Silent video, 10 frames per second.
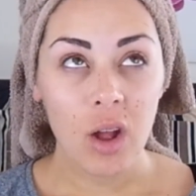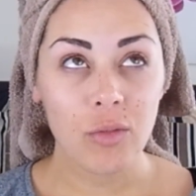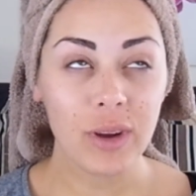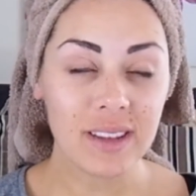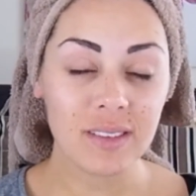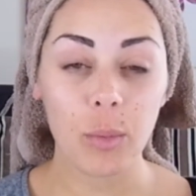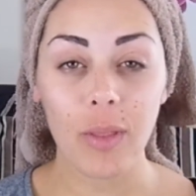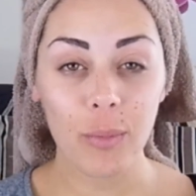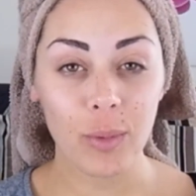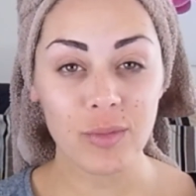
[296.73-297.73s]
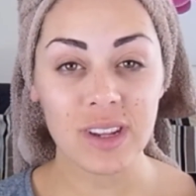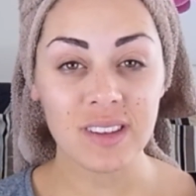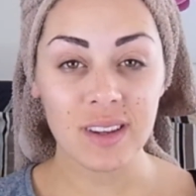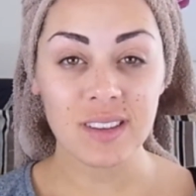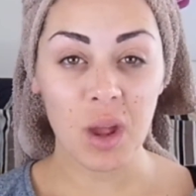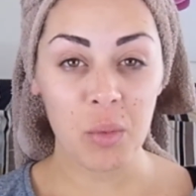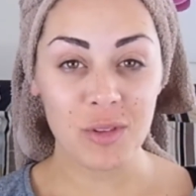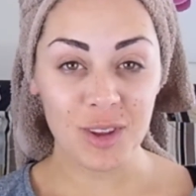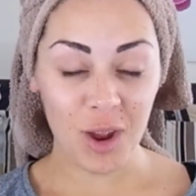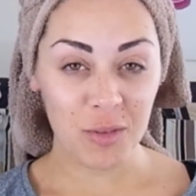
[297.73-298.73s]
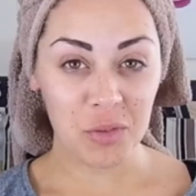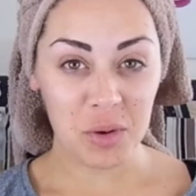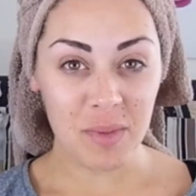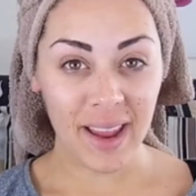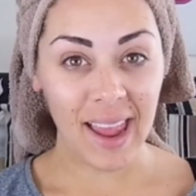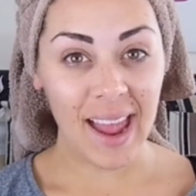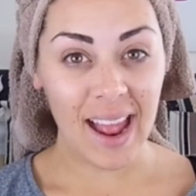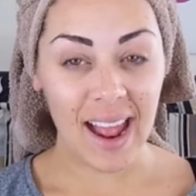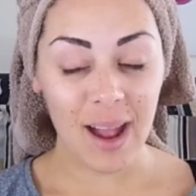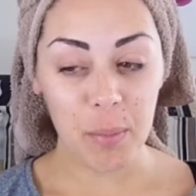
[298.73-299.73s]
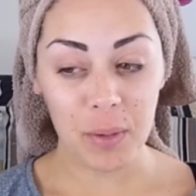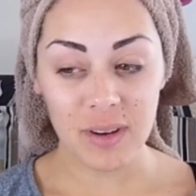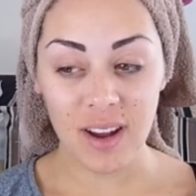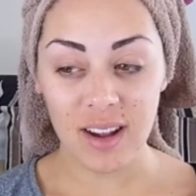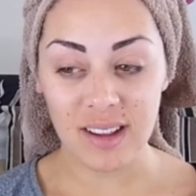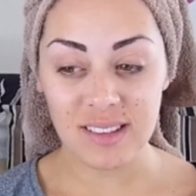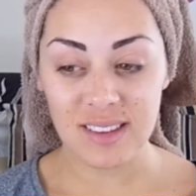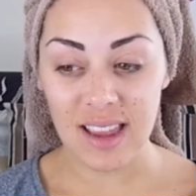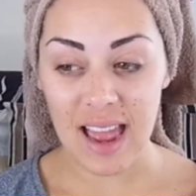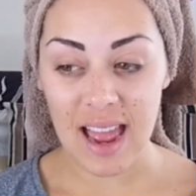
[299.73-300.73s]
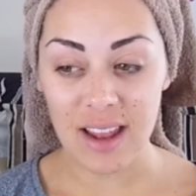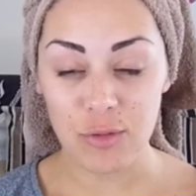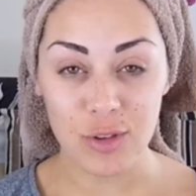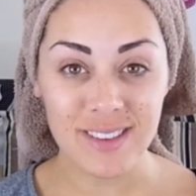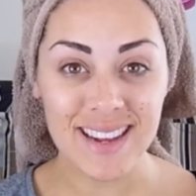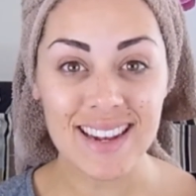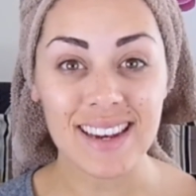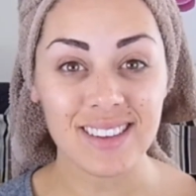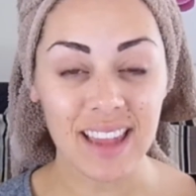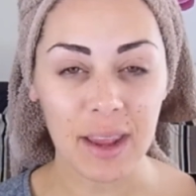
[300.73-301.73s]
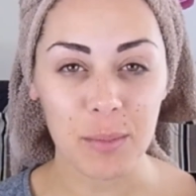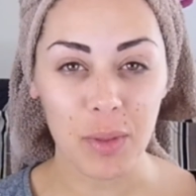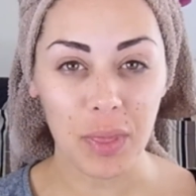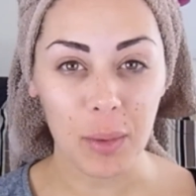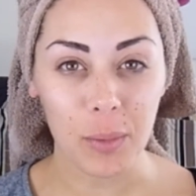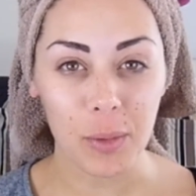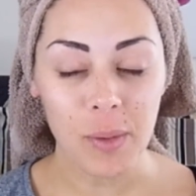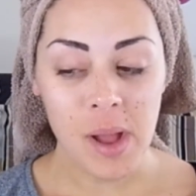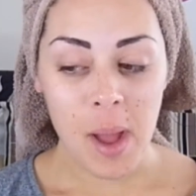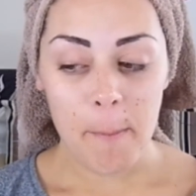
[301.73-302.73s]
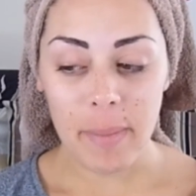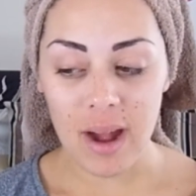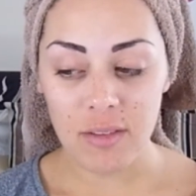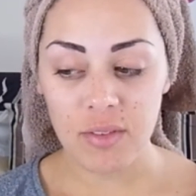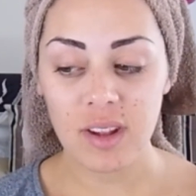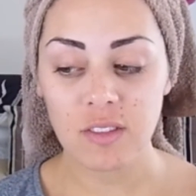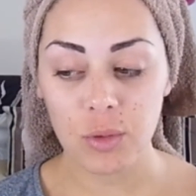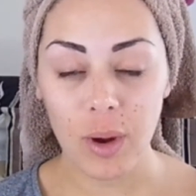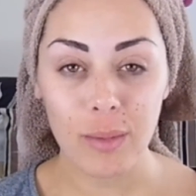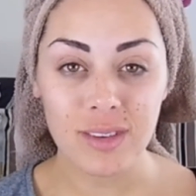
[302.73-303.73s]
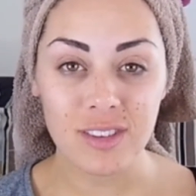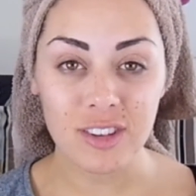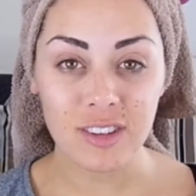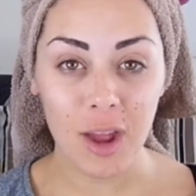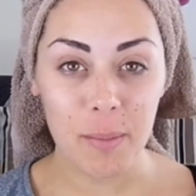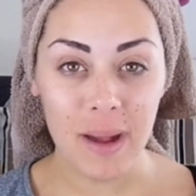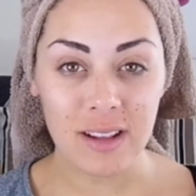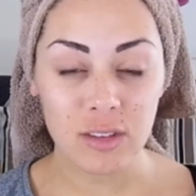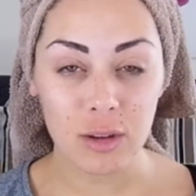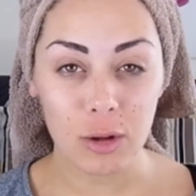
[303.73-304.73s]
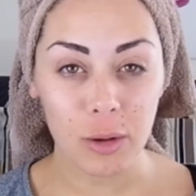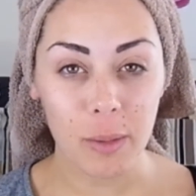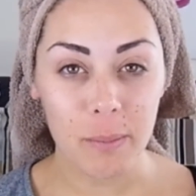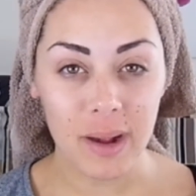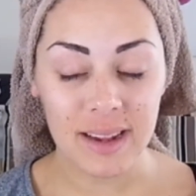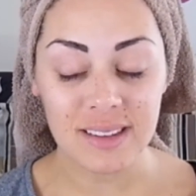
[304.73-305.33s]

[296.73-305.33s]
reason, well, the one reason is that I want to go through my hair product and routine in a second with you all, but first of all I want to just go back to my